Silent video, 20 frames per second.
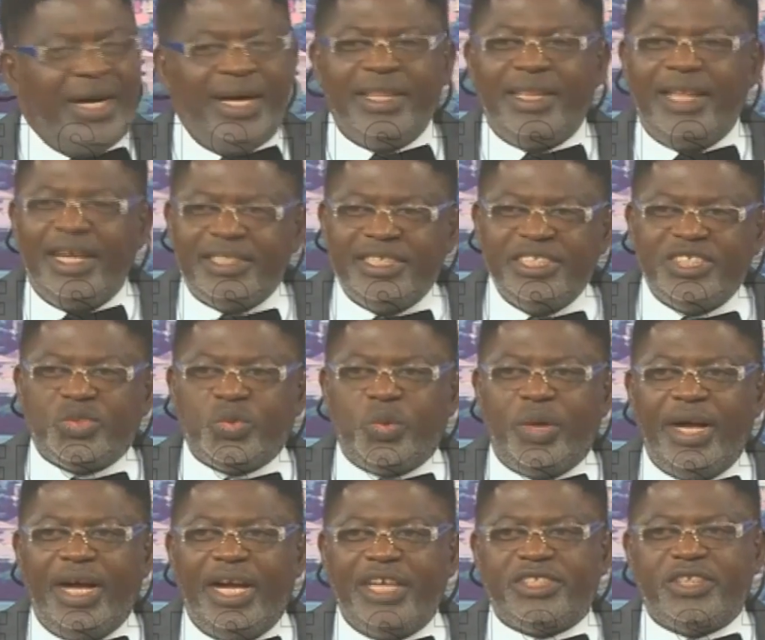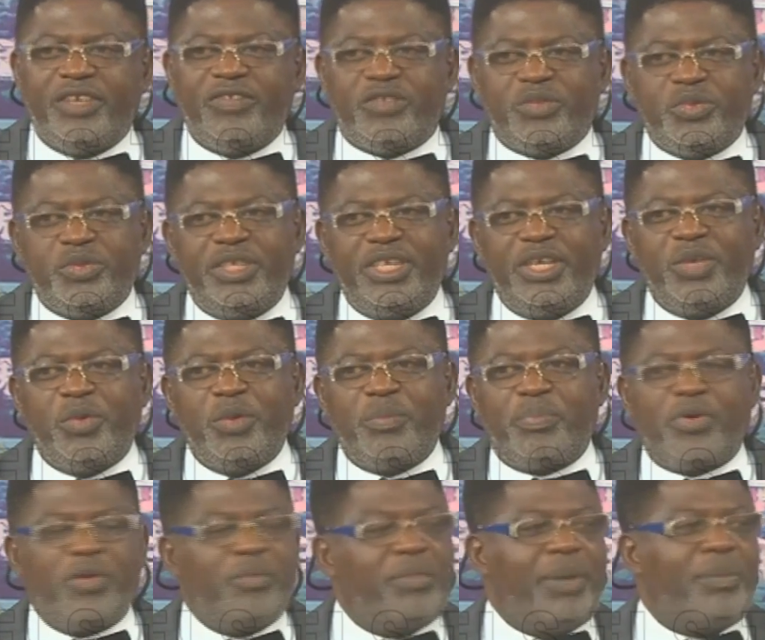And that is why, as of today, we
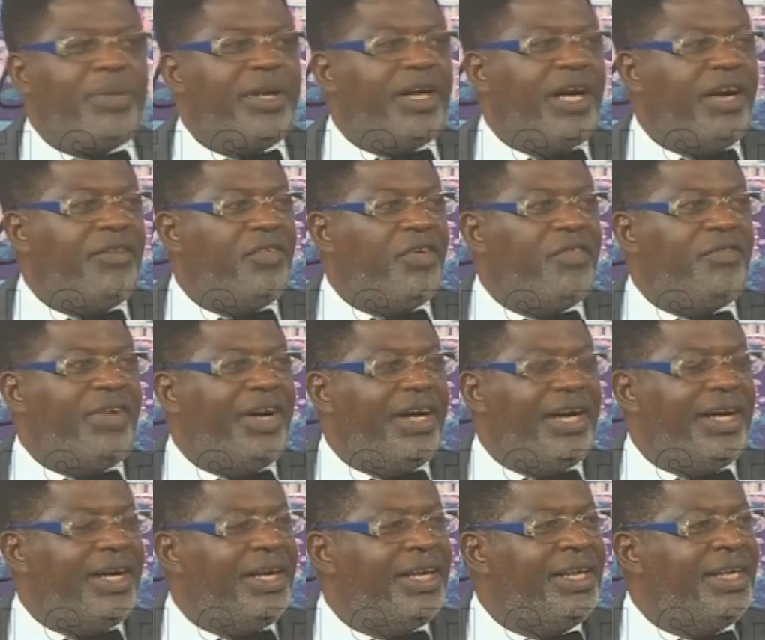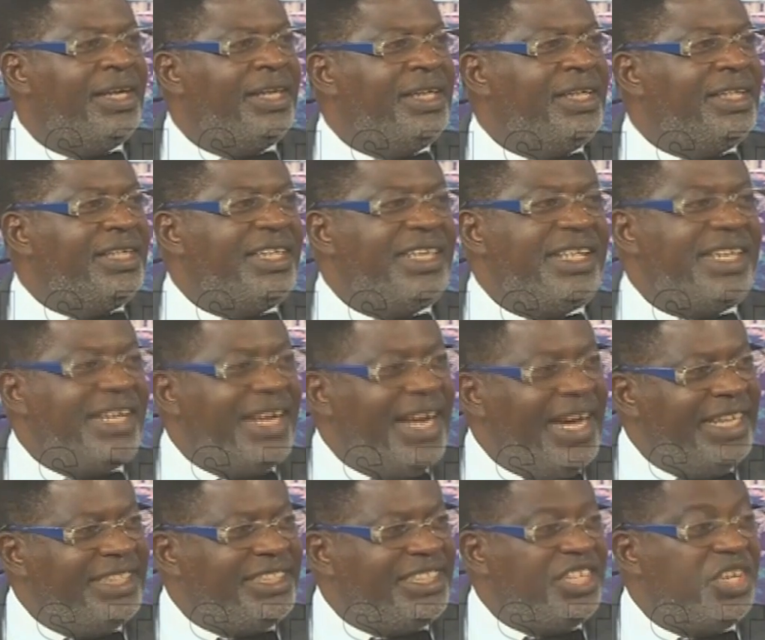probably have over
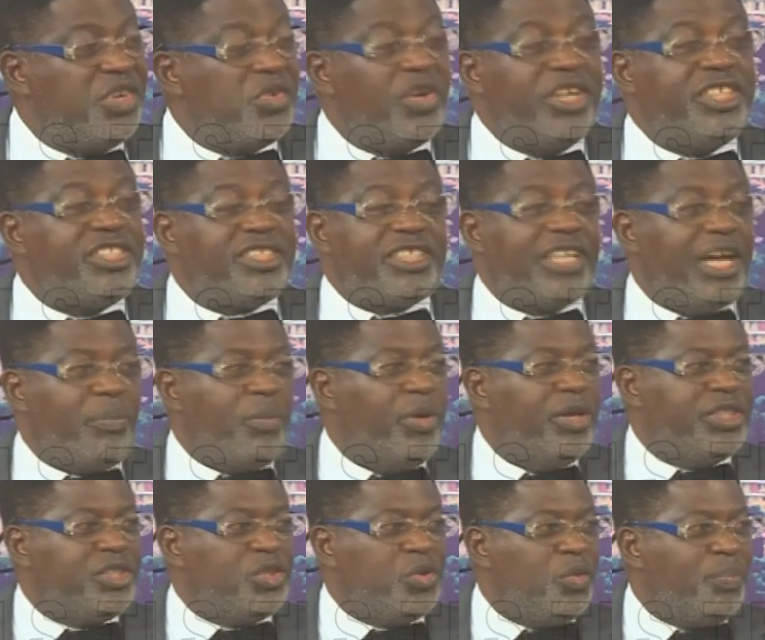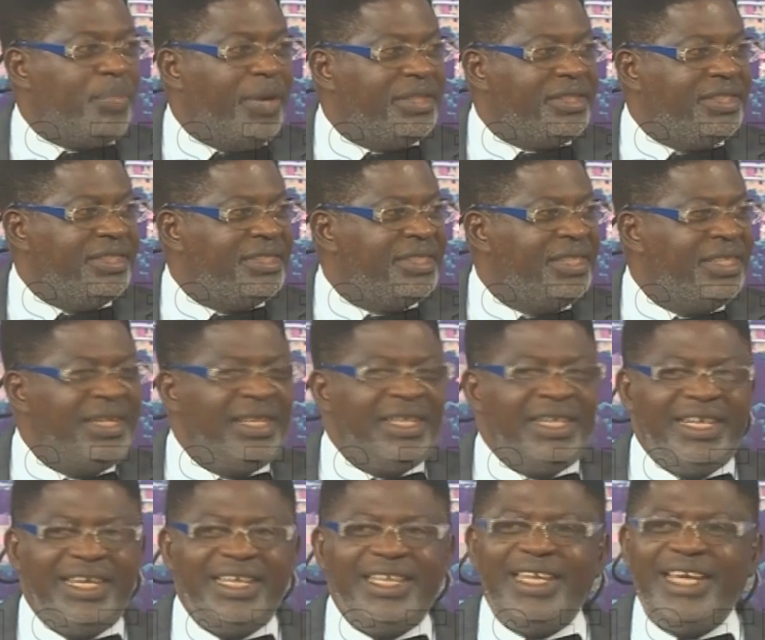ninety registered political parties.
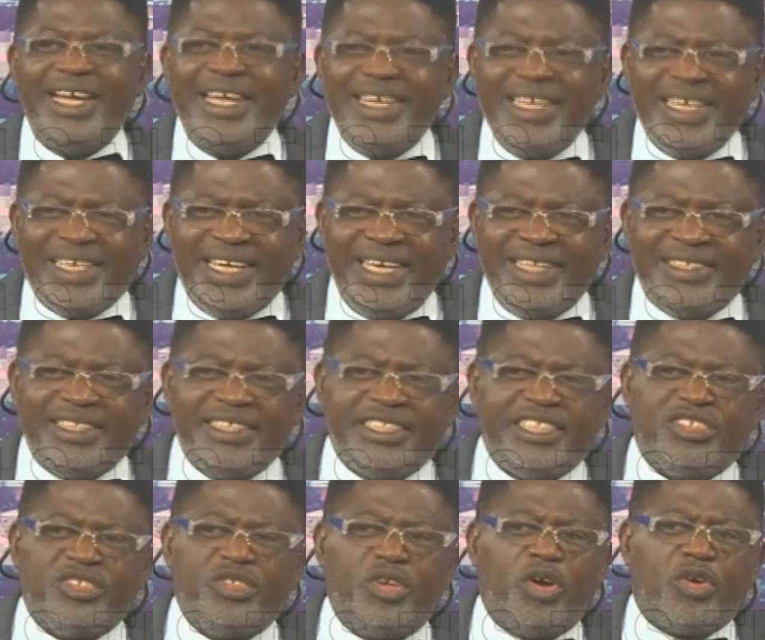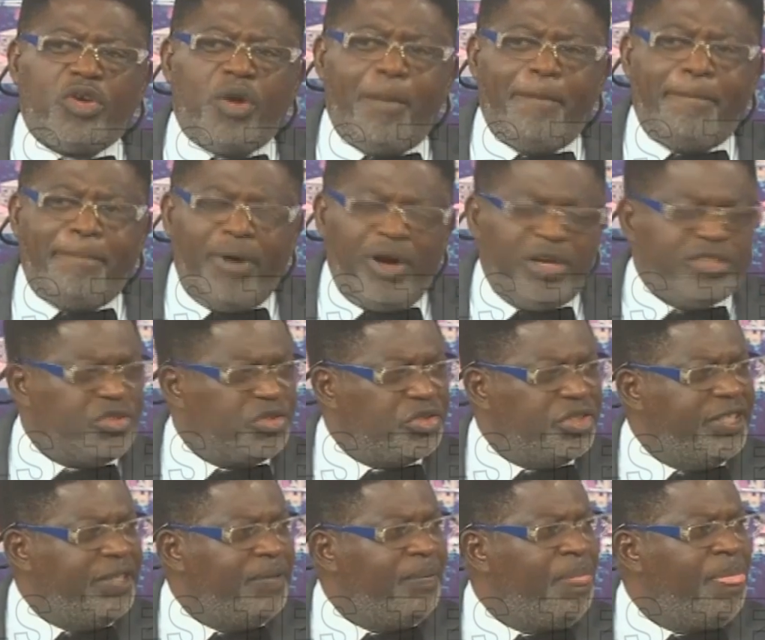In any case, it is not
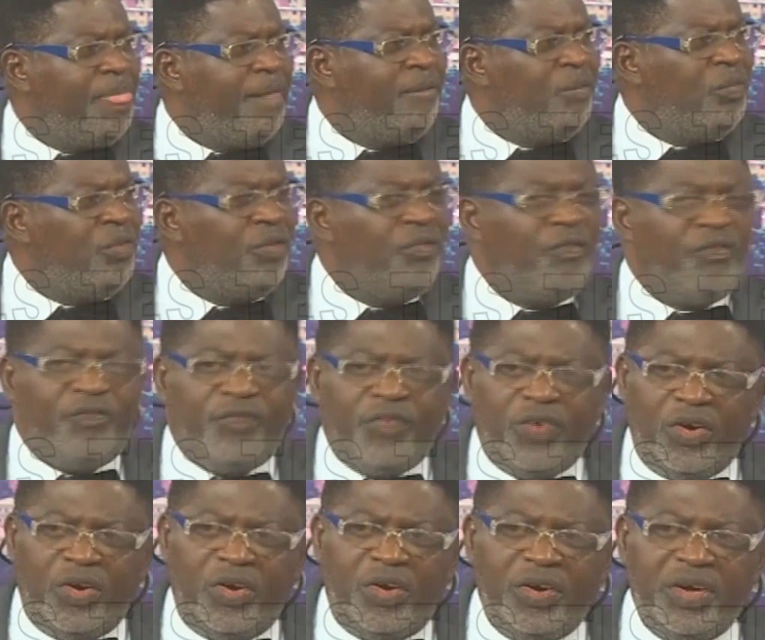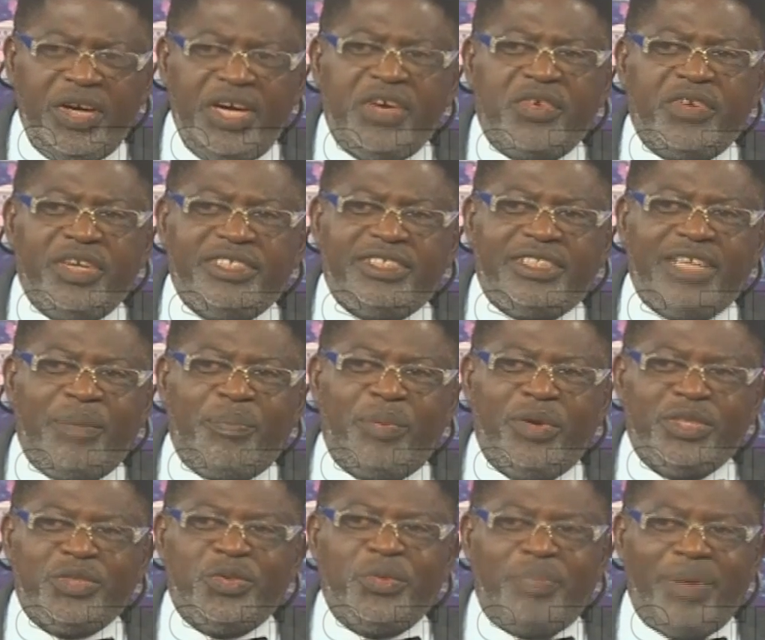compulsory for a registered
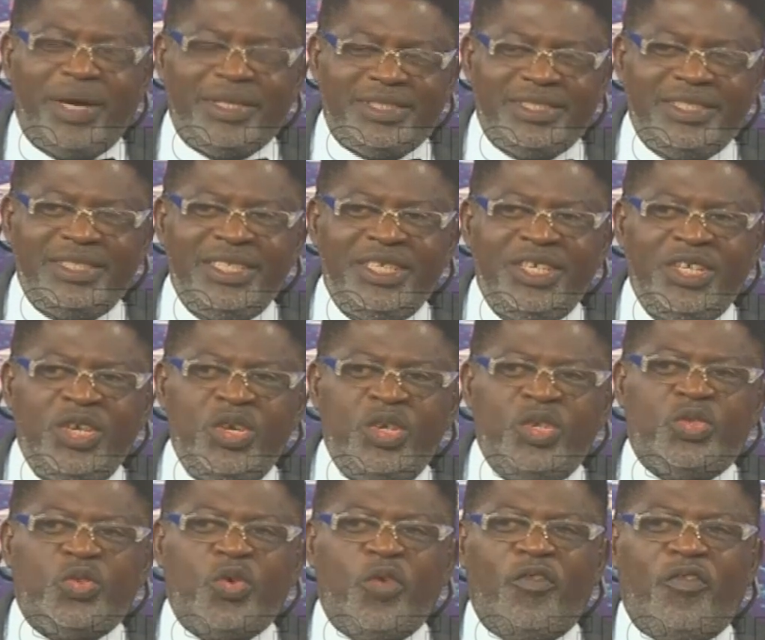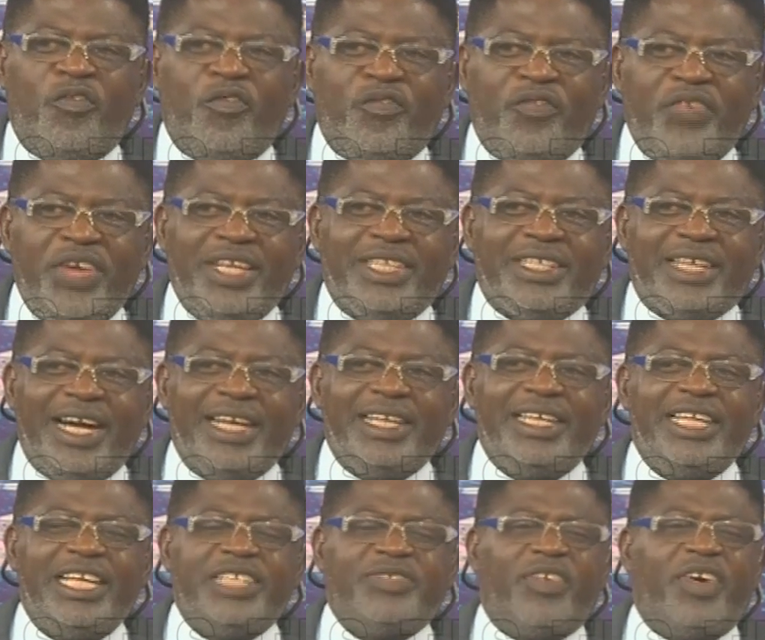political party to feed
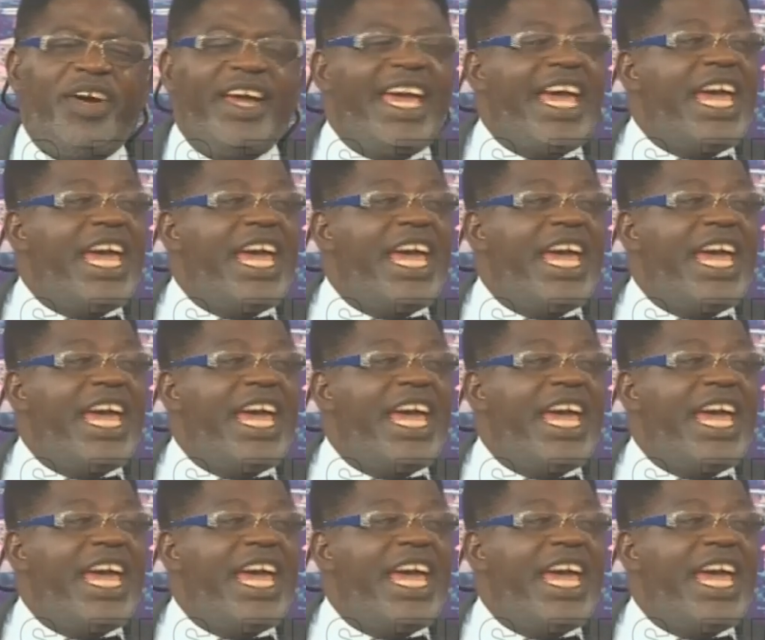candidates for